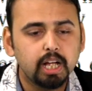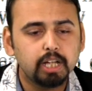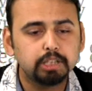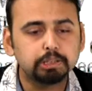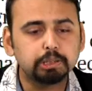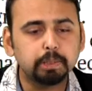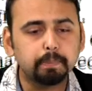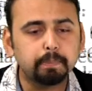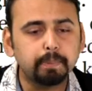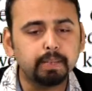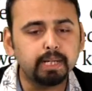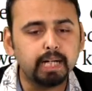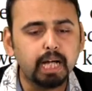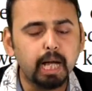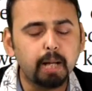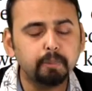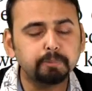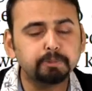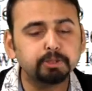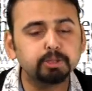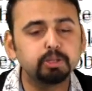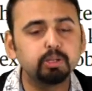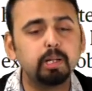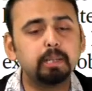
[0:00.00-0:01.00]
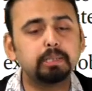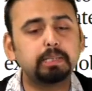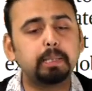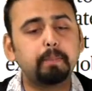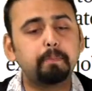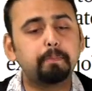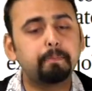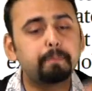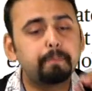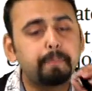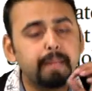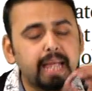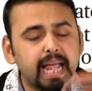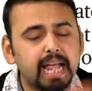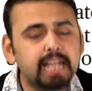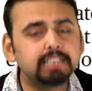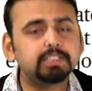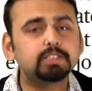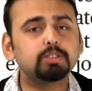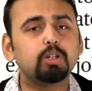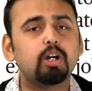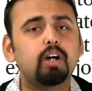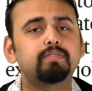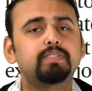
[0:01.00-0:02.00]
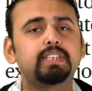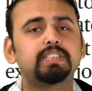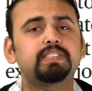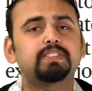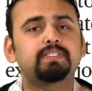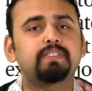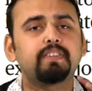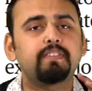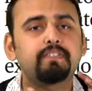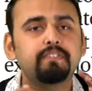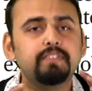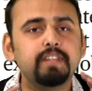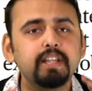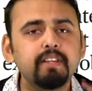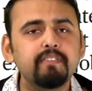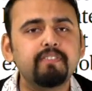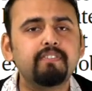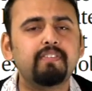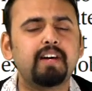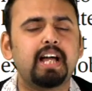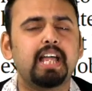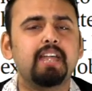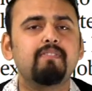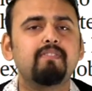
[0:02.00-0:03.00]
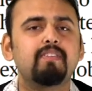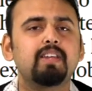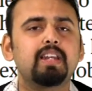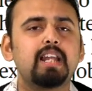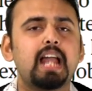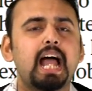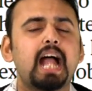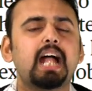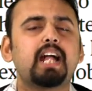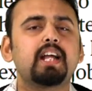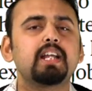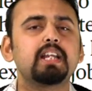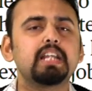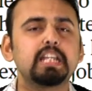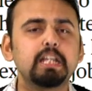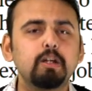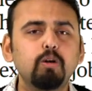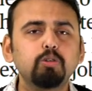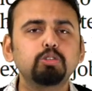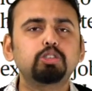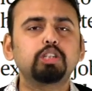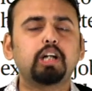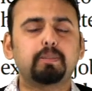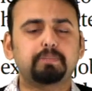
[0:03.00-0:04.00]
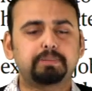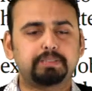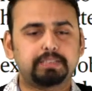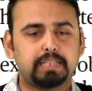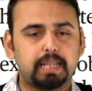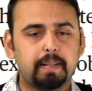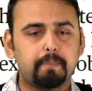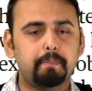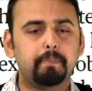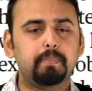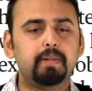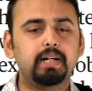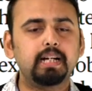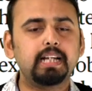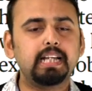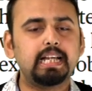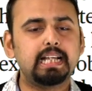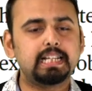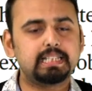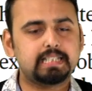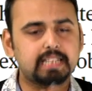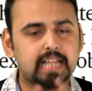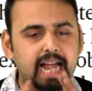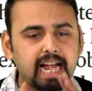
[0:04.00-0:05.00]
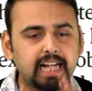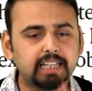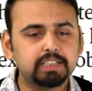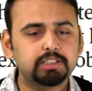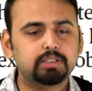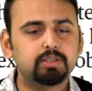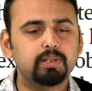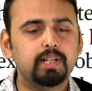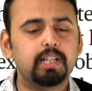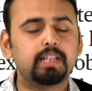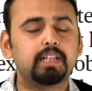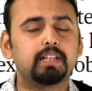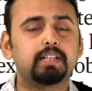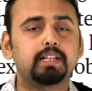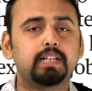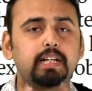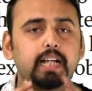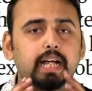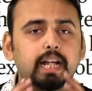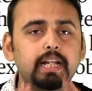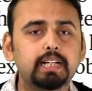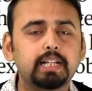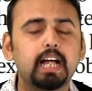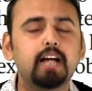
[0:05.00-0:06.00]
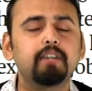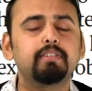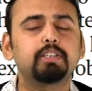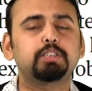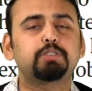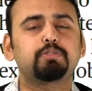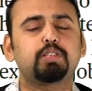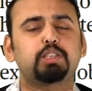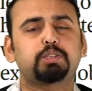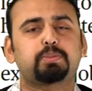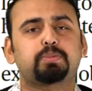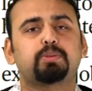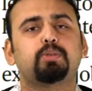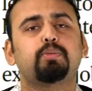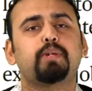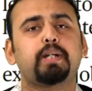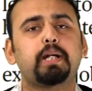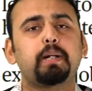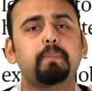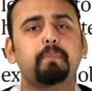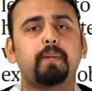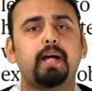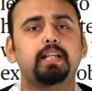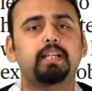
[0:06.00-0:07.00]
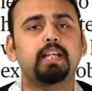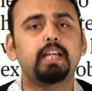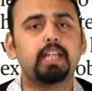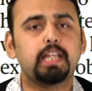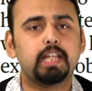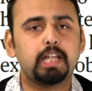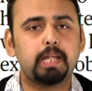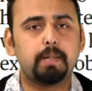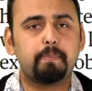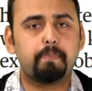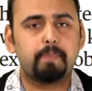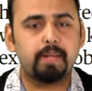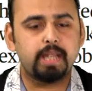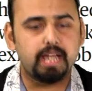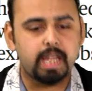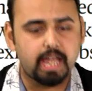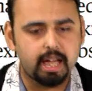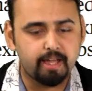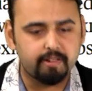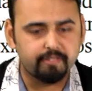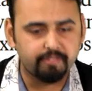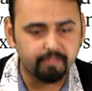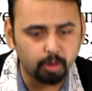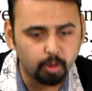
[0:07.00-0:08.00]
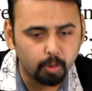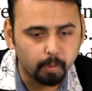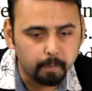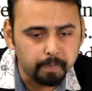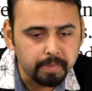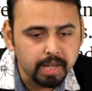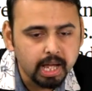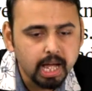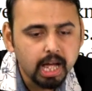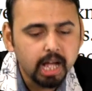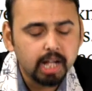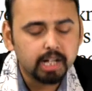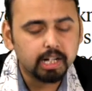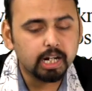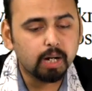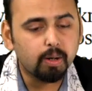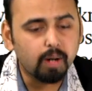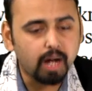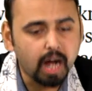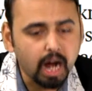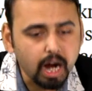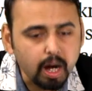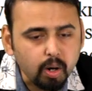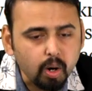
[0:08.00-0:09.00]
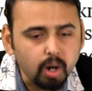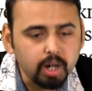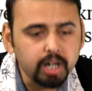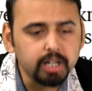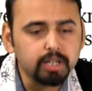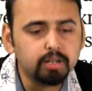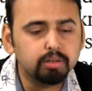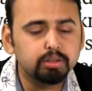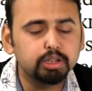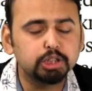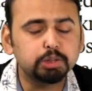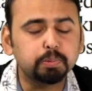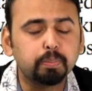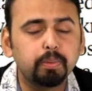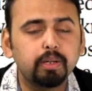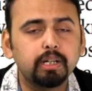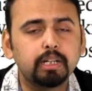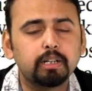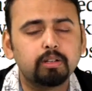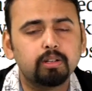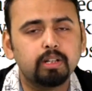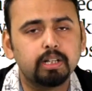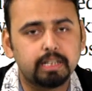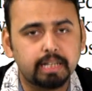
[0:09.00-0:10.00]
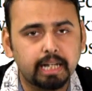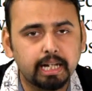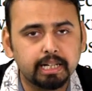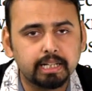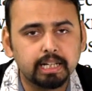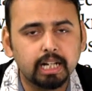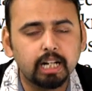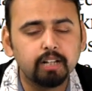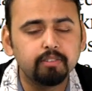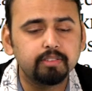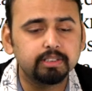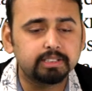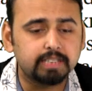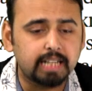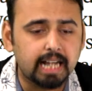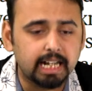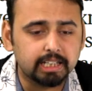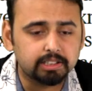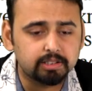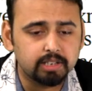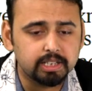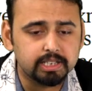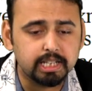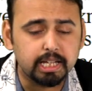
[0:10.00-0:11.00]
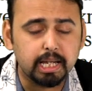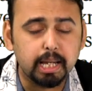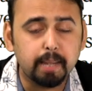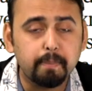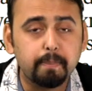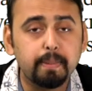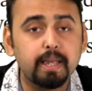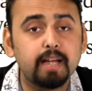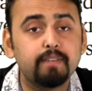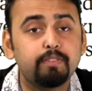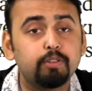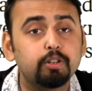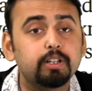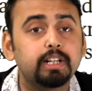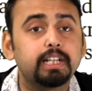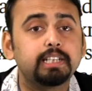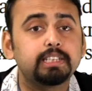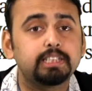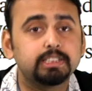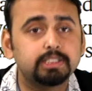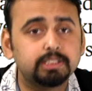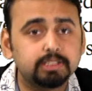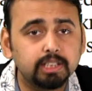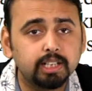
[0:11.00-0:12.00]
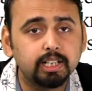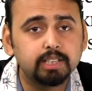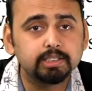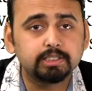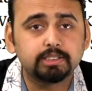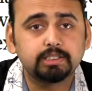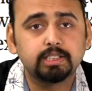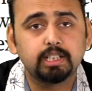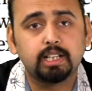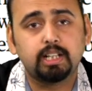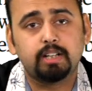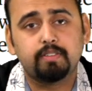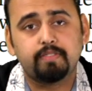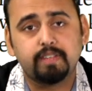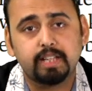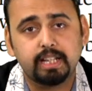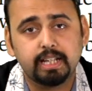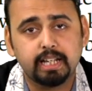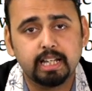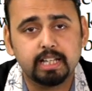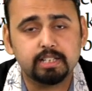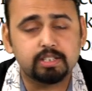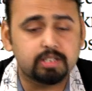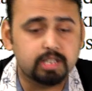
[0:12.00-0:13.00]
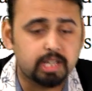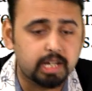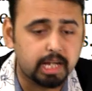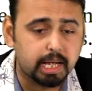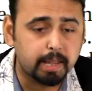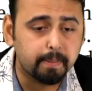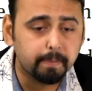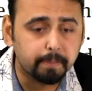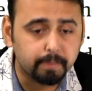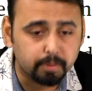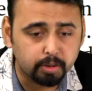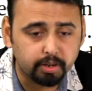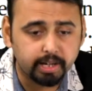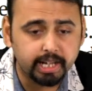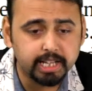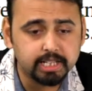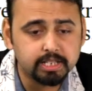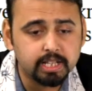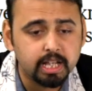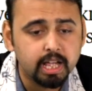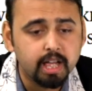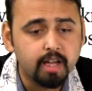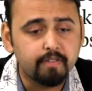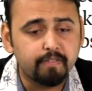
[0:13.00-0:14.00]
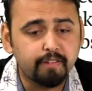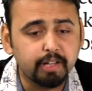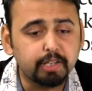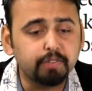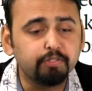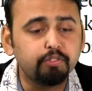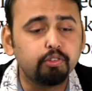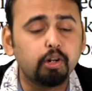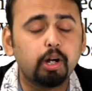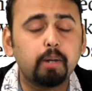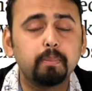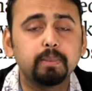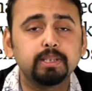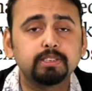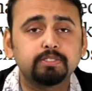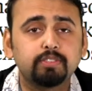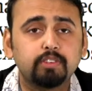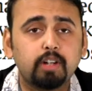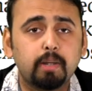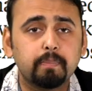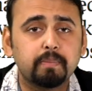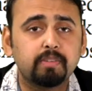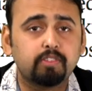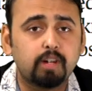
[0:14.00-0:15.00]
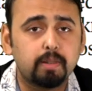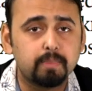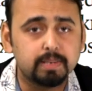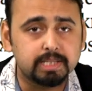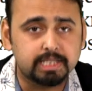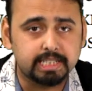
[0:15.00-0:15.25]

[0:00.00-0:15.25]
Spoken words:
So perhaps, you know, the base of this 55 lakh new jobs number is actually the data which was provided by the EPFO. Now, according to this particular data, which actually, see, EPFO registers the various employees with formal from the formal